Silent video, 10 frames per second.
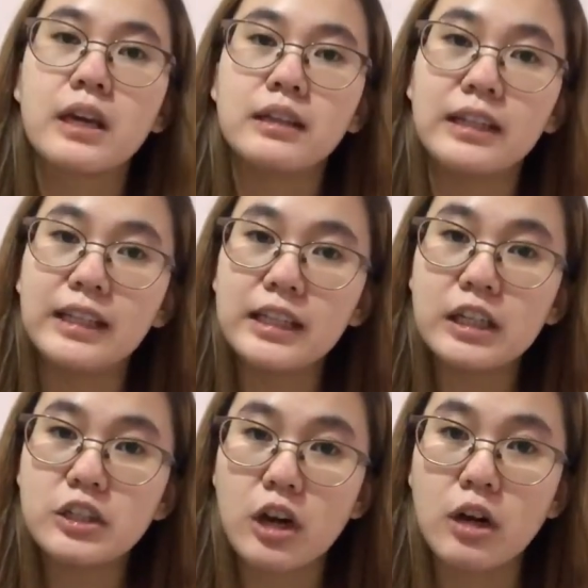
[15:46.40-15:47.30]
The
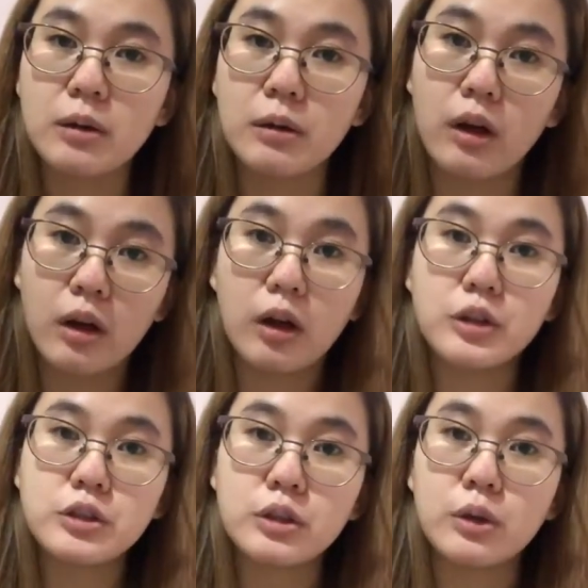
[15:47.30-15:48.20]
details are
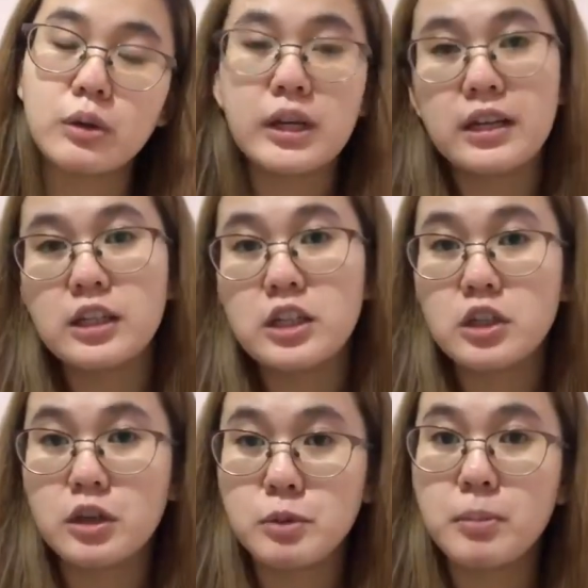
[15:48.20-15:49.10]
also in the
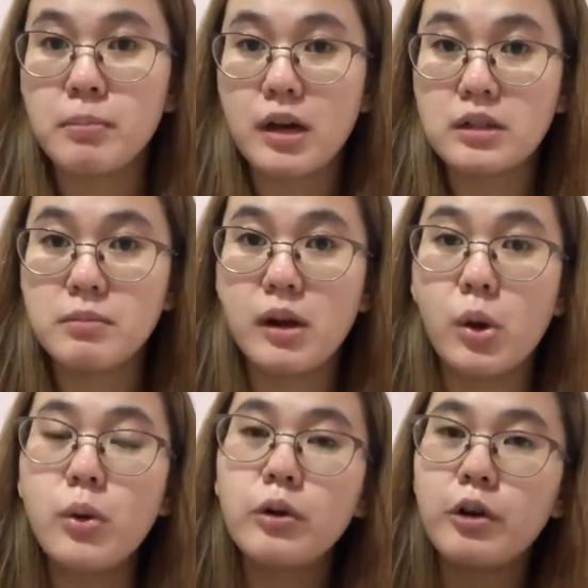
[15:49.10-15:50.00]
description box
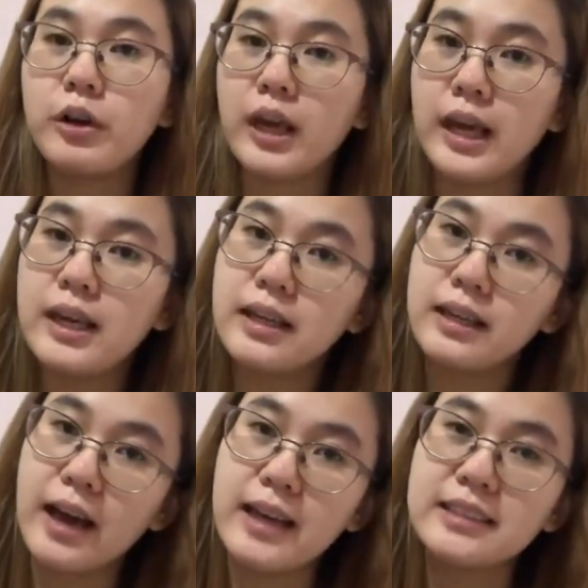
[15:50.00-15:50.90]
below. Okay,
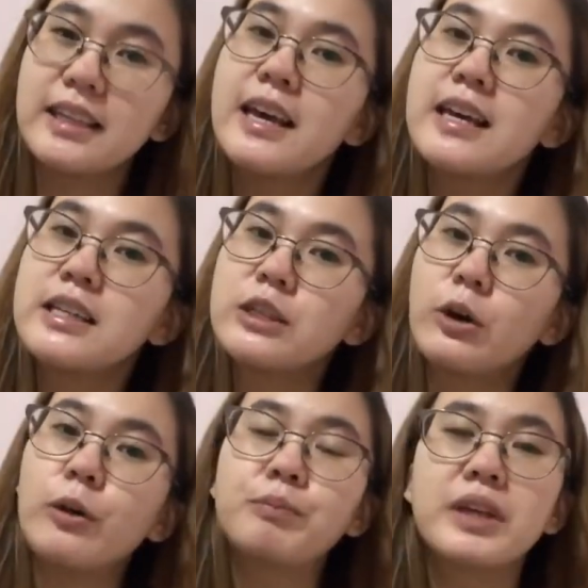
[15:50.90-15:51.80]
guys.
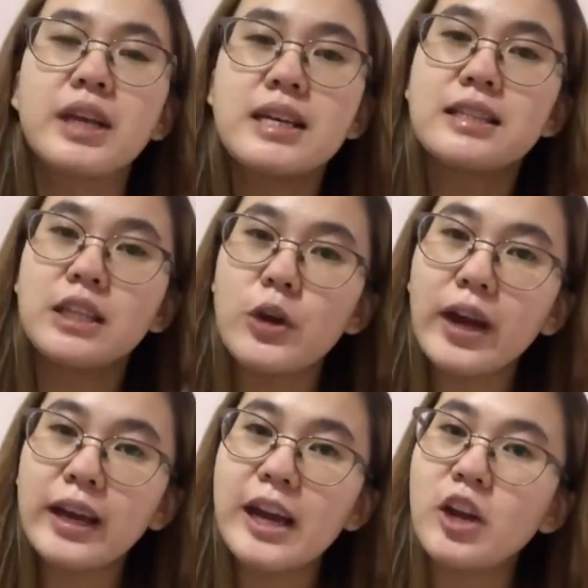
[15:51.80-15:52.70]
So, see you
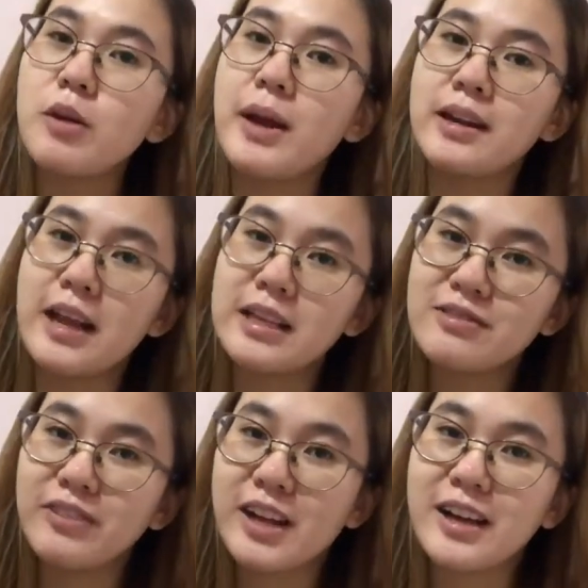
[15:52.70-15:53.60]
again on my next
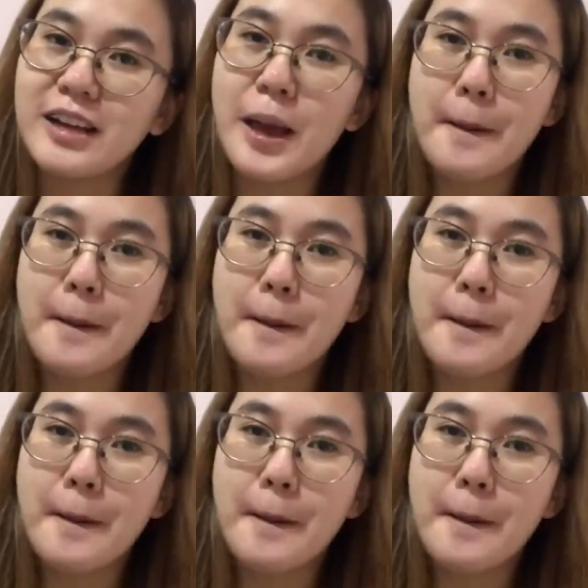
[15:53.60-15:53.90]
vlog.